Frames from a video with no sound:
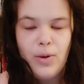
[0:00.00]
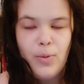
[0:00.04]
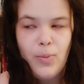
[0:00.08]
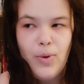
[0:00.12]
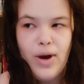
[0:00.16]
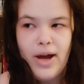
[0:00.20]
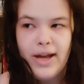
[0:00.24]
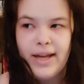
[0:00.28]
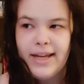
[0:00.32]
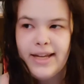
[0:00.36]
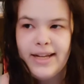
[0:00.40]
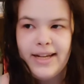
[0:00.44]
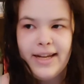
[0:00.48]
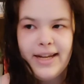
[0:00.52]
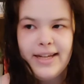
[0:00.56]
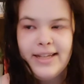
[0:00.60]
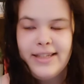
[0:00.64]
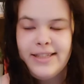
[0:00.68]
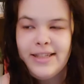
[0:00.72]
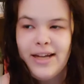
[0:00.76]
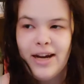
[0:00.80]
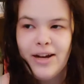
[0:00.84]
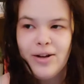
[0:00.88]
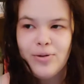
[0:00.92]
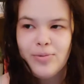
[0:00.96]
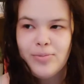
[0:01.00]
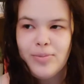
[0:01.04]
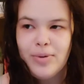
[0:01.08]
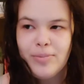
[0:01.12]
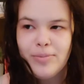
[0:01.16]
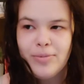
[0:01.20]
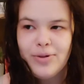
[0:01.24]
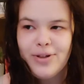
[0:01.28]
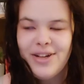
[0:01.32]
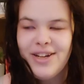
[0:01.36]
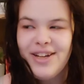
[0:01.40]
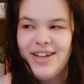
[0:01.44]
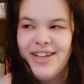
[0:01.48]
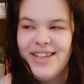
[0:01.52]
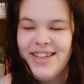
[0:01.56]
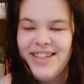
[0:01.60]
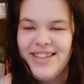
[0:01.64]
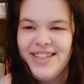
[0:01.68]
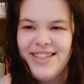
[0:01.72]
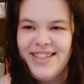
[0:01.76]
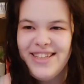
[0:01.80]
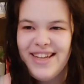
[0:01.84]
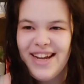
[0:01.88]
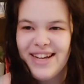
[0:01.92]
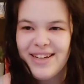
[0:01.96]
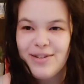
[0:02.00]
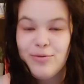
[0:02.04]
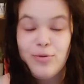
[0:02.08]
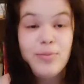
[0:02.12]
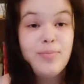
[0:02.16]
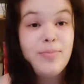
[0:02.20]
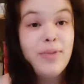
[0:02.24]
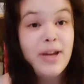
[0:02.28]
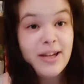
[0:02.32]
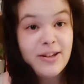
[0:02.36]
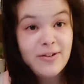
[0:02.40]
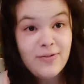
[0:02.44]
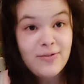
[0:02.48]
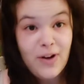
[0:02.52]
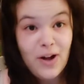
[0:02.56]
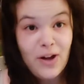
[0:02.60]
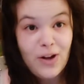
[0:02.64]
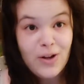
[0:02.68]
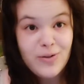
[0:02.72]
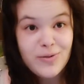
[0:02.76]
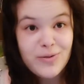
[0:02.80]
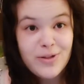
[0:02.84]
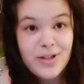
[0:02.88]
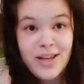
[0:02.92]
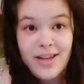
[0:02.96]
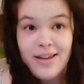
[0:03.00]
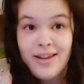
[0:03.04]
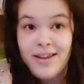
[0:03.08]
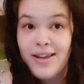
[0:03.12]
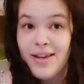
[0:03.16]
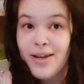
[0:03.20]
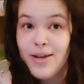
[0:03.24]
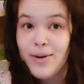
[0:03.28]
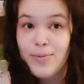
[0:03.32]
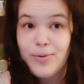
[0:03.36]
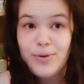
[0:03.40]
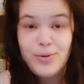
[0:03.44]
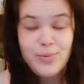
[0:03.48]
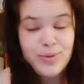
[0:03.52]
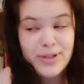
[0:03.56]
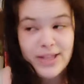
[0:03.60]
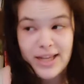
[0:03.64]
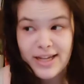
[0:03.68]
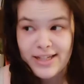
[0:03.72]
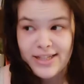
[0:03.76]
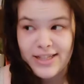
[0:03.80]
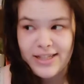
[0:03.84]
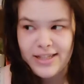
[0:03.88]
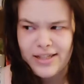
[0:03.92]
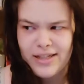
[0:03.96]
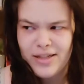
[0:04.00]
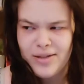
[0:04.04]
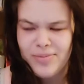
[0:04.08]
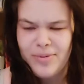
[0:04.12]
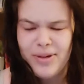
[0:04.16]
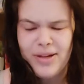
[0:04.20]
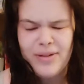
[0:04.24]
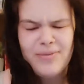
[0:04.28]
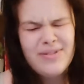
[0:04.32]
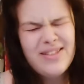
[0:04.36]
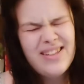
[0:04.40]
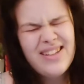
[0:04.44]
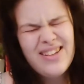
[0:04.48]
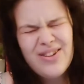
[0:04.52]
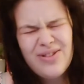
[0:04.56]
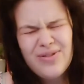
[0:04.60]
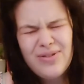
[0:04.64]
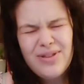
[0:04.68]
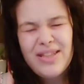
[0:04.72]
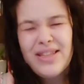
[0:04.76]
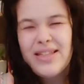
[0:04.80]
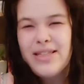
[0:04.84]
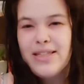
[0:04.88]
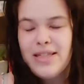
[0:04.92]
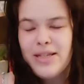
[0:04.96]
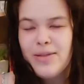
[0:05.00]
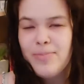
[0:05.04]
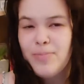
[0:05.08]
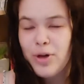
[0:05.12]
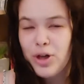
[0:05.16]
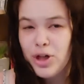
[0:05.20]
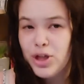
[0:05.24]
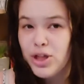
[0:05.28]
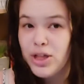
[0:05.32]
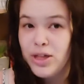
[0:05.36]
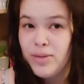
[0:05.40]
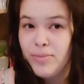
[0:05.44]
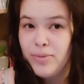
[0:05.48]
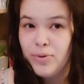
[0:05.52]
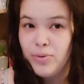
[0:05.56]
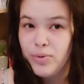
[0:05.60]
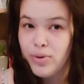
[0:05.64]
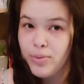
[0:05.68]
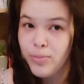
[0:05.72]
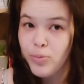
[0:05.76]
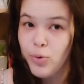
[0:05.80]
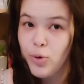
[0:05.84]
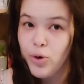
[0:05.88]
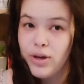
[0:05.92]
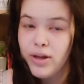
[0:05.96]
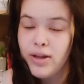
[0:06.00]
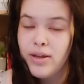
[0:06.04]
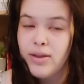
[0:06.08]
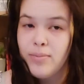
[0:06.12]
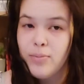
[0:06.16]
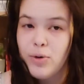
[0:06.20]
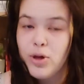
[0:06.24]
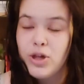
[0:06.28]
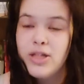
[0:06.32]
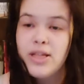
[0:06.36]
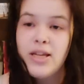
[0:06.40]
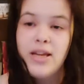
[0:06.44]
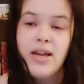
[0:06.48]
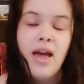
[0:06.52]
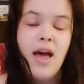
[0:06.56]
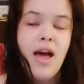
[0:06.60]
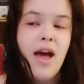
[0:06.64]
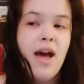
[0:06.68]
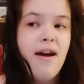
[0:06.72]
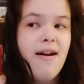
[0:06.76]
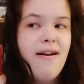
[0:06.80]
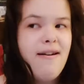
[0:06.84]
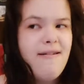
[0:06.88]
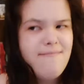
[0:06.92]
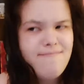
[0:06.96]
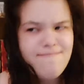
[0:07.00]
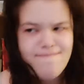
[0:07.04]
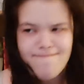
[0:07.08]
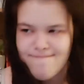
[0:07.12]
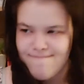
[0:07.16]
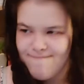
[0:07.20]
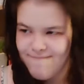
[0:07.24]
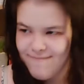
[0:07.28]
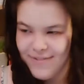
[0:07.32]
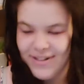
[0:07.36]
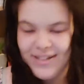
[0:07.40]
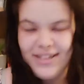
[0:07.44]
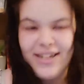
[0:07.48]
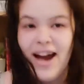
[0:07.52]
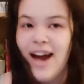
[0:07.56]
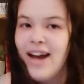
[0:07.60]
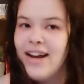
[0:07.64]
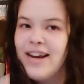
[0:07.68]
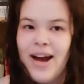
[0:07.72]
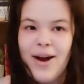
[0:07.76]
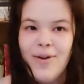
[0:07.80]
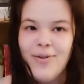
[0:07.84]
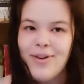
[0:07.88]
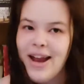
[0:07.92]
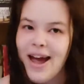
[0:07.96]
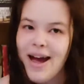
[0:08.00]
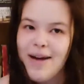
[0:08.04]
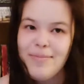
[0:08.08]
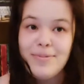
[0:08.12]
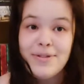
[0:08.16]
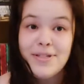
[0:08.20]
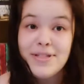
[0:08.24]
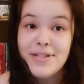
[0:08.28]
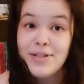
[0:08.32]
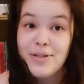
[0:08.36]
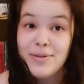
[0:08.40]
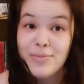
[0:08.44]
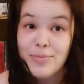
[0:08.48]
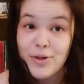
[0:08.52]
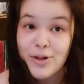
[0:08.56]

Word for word: why can I not remember, with Megan Follows, which was excellent, but I was like, oh, th this part is going to be really boring in the books. Not how it happens in the